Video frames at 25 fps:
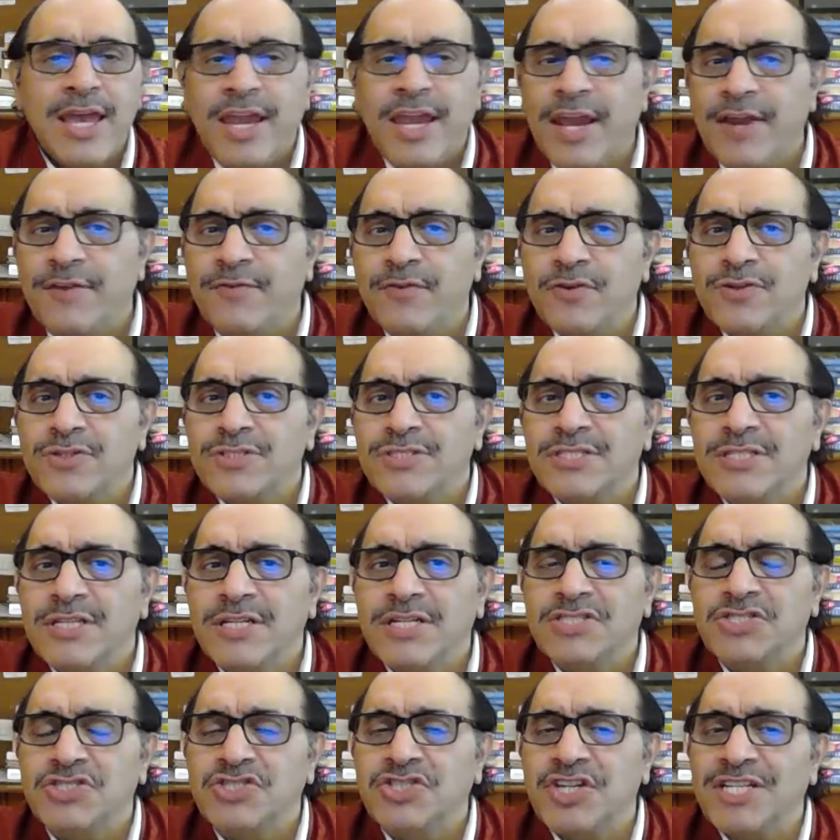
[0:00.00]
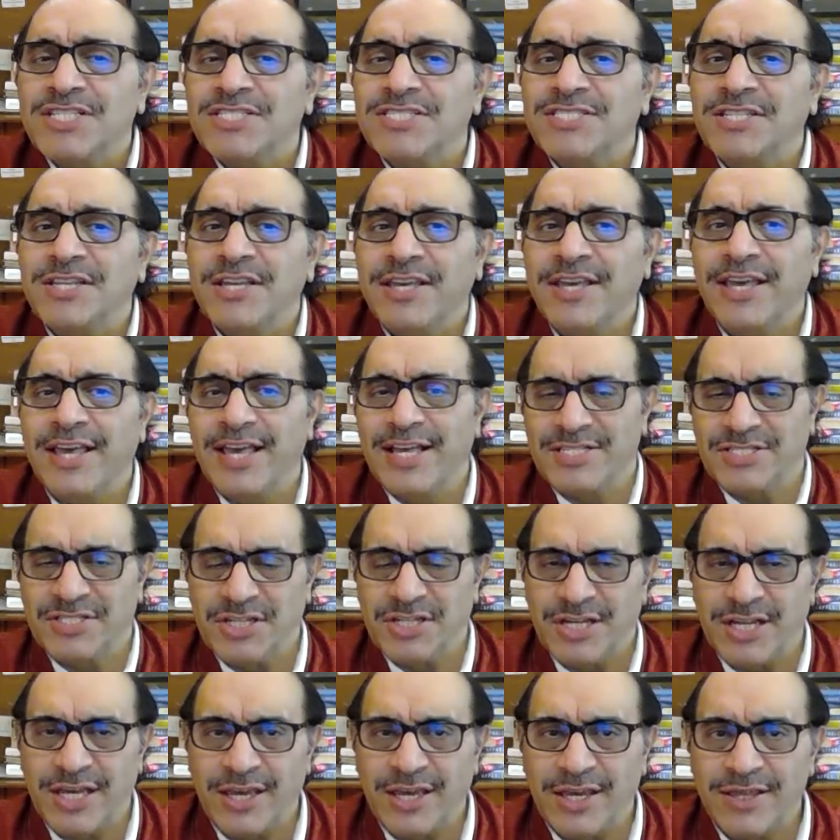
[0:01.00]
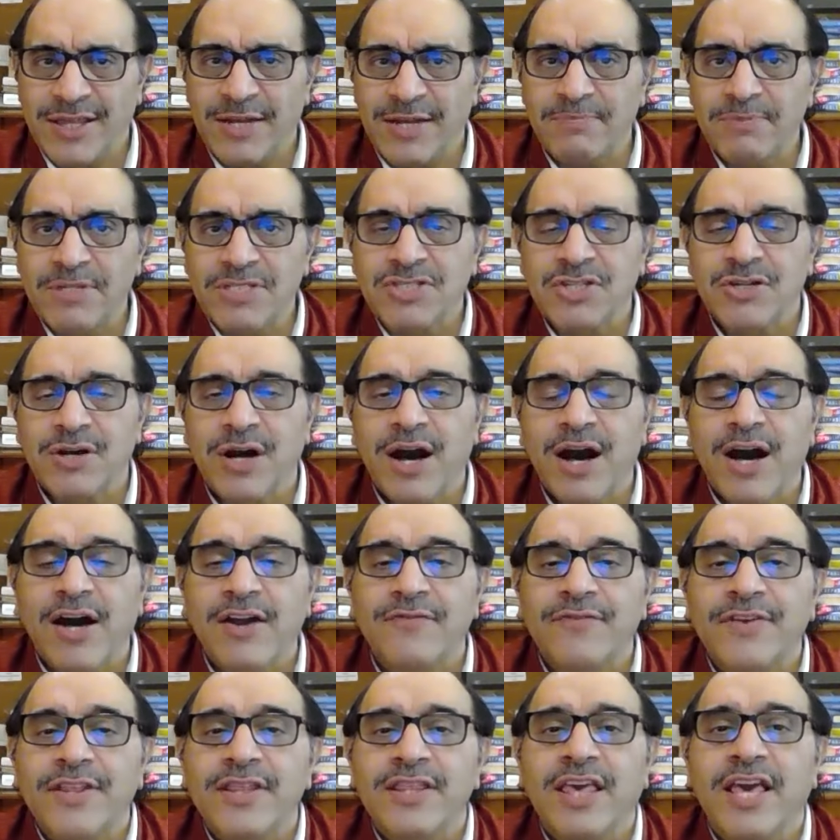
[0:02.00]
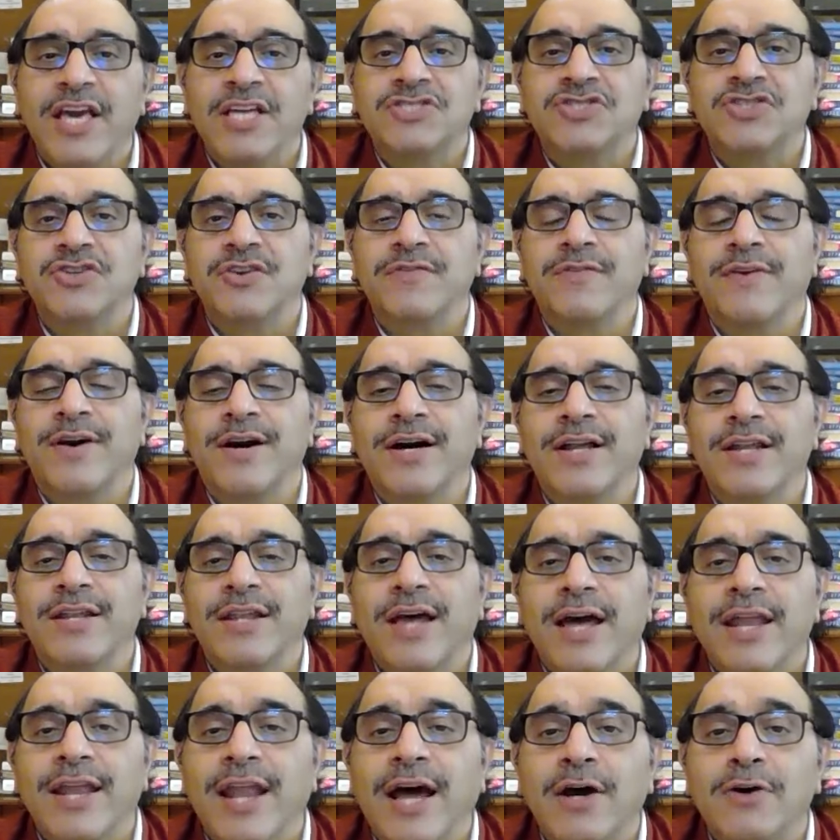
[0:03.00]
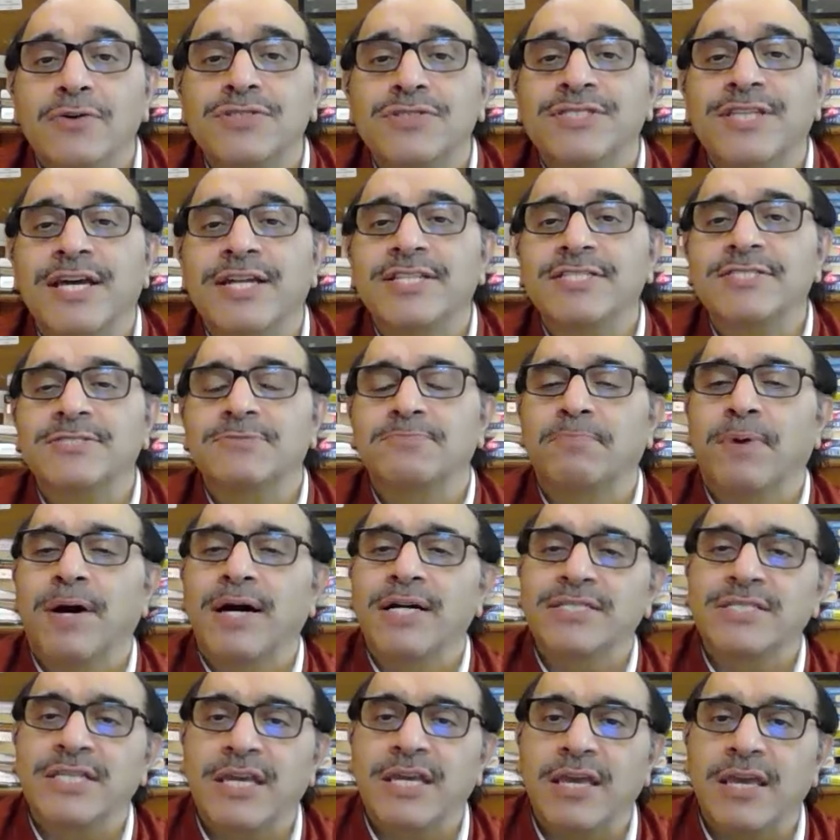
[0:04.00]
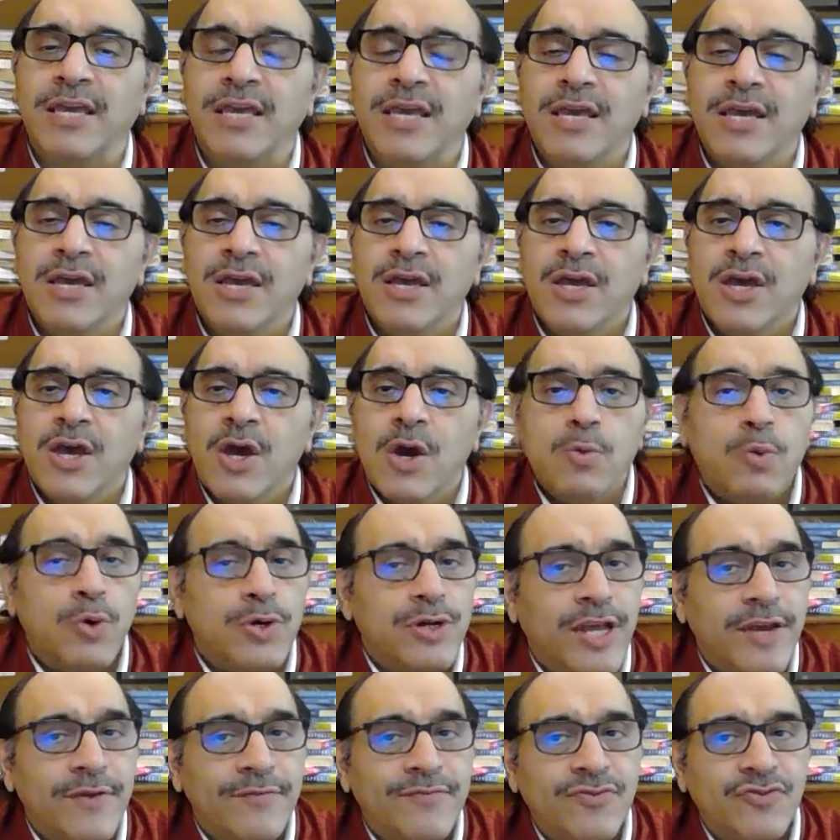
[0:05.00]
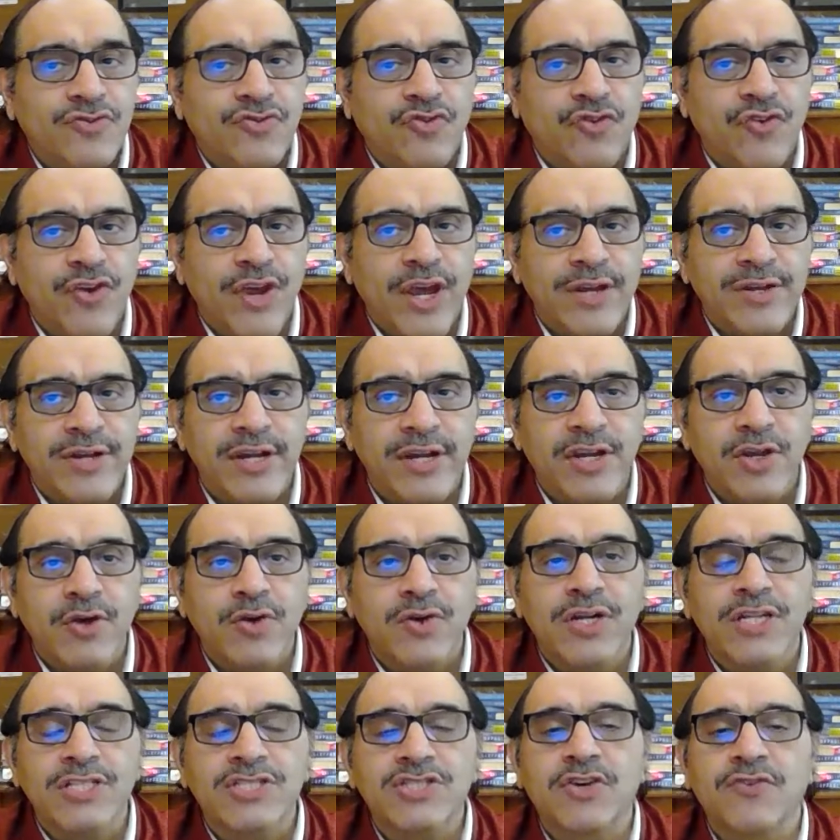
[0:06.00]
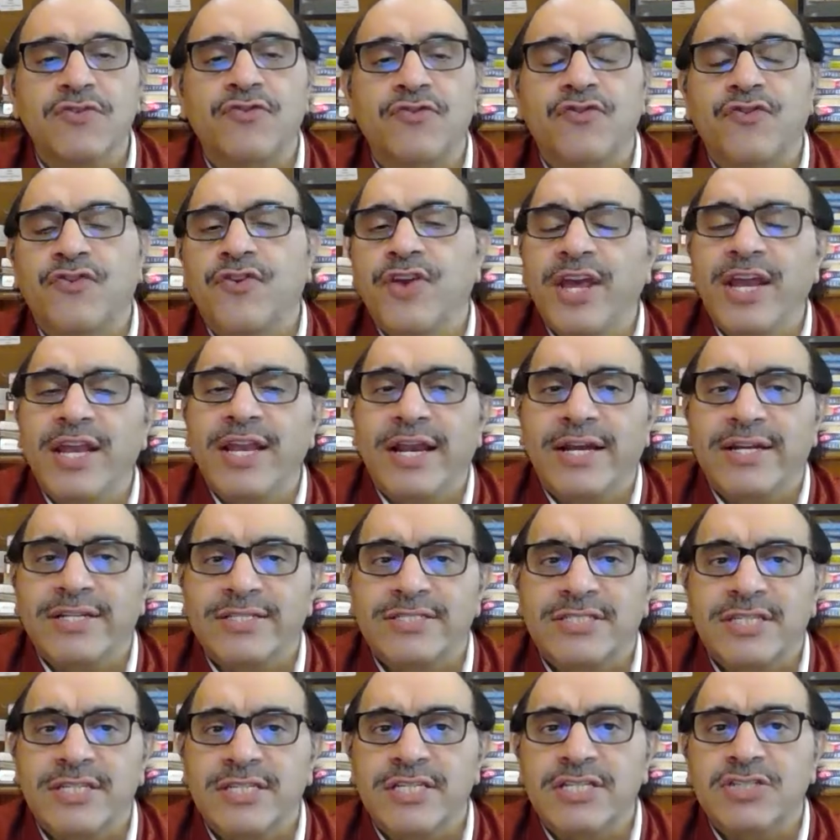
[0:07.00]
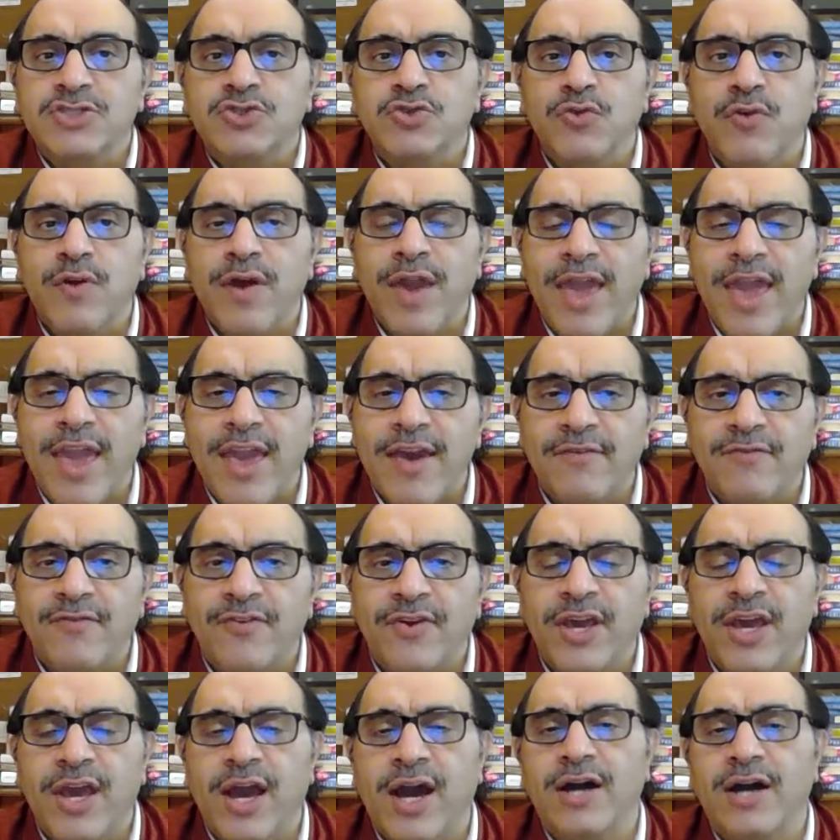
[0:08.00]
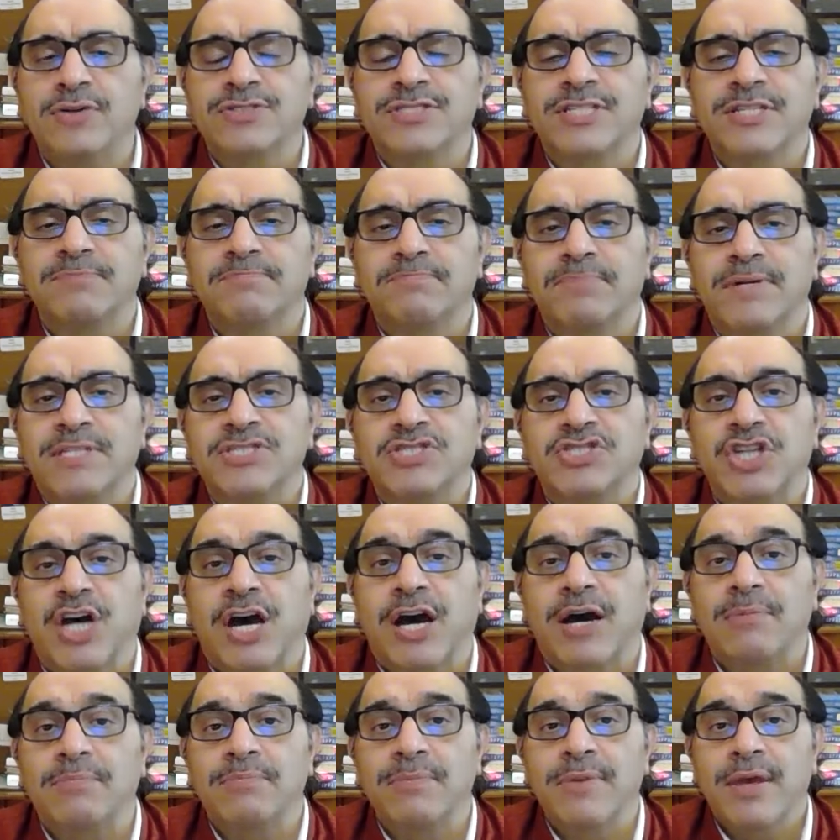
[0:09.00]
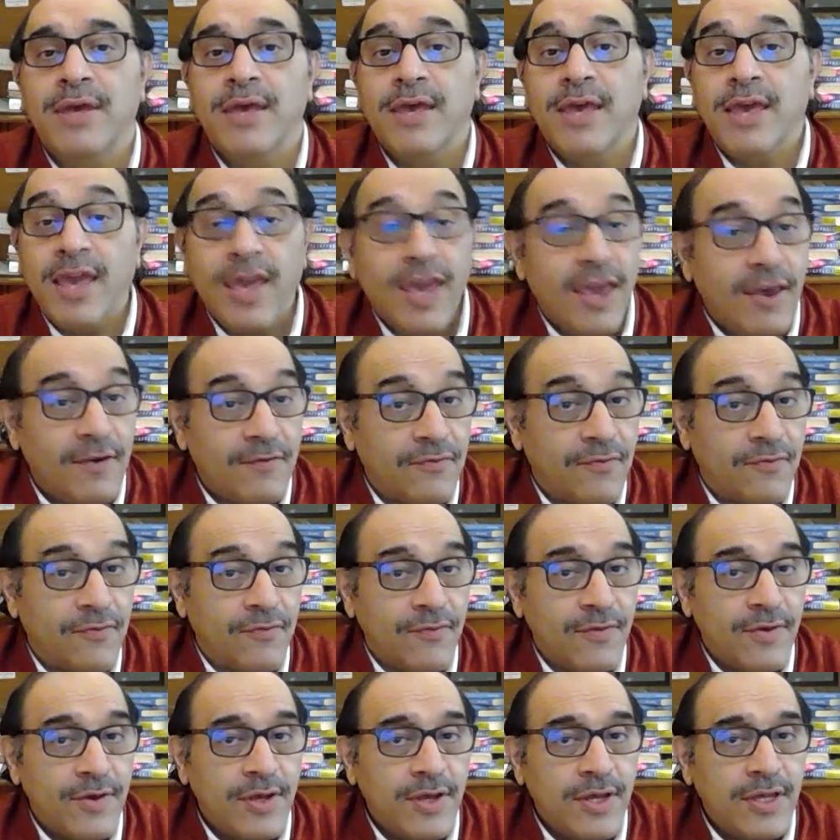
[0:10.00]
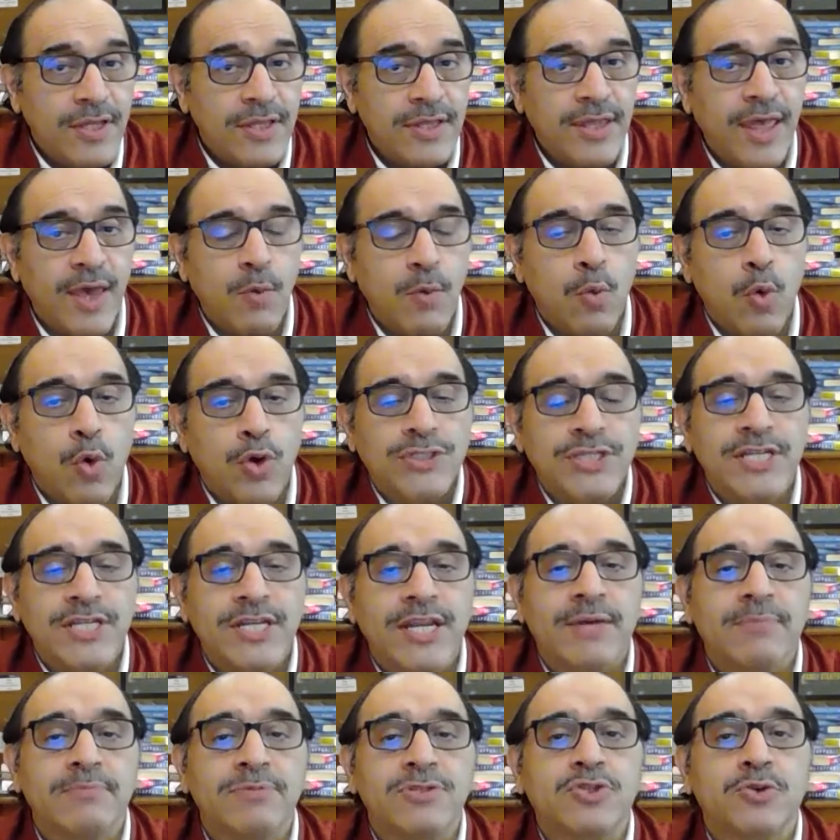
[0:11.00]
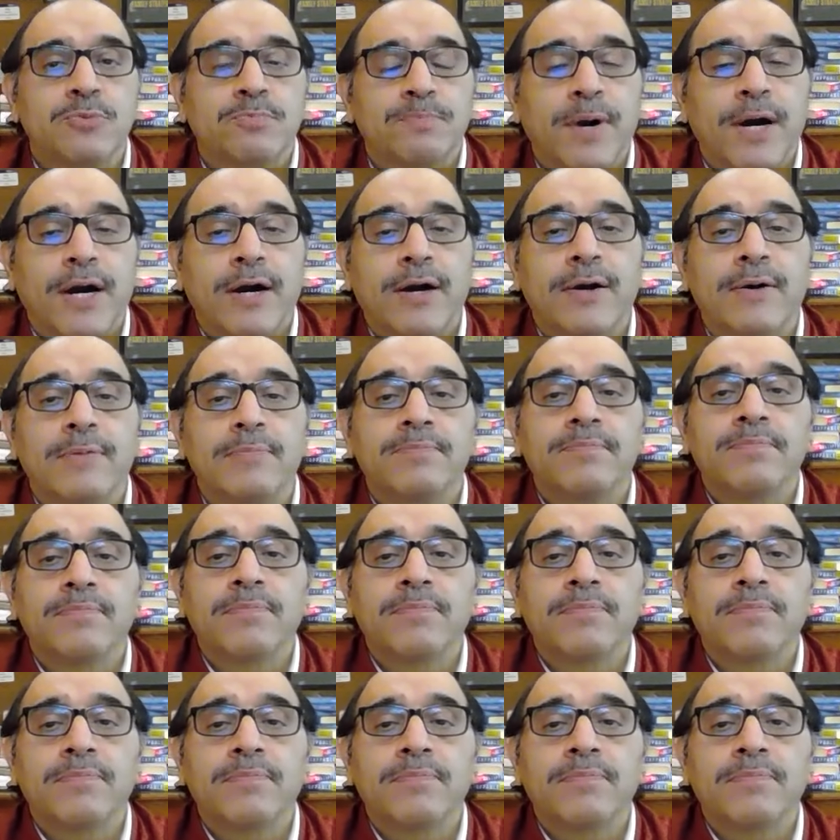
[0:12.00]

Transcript: It was just yesterday that Mr. Arvind Kejriwal announced that his party would give 300 units of free electricity to every house in Punjab if they voted him to power.